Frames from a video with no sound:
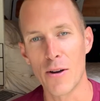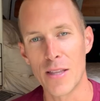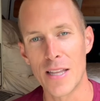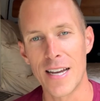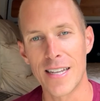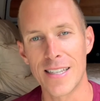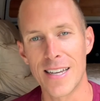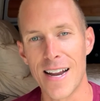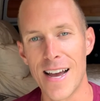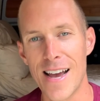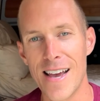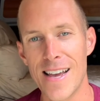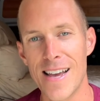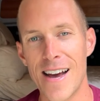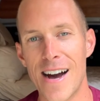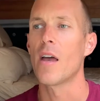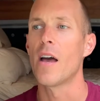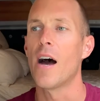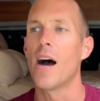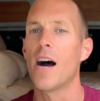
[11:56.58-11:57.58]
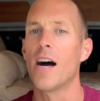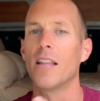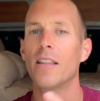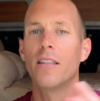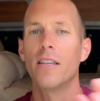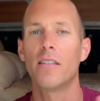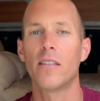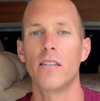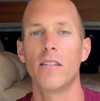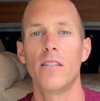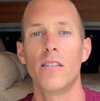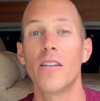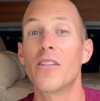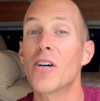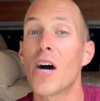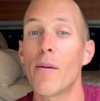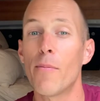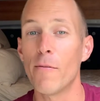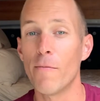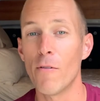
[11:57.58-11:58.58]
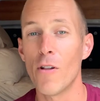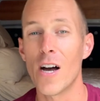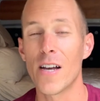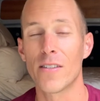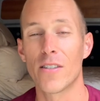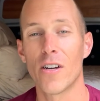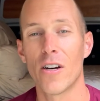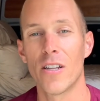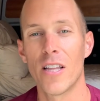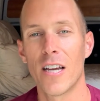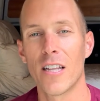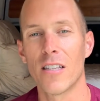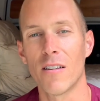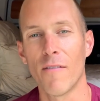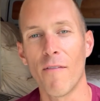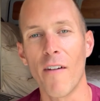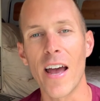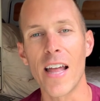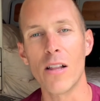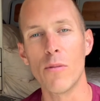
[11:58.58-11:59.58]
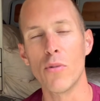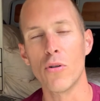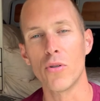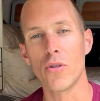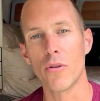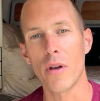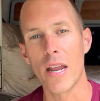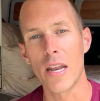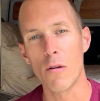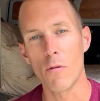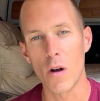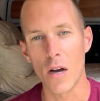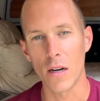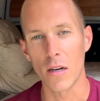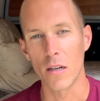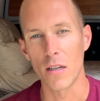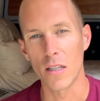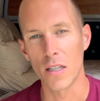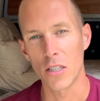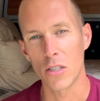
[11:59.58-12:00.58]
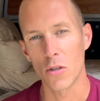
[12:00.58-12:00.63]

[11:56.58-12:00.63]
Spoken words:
there today. This is the type of lifestyle that's available to anyone. And it's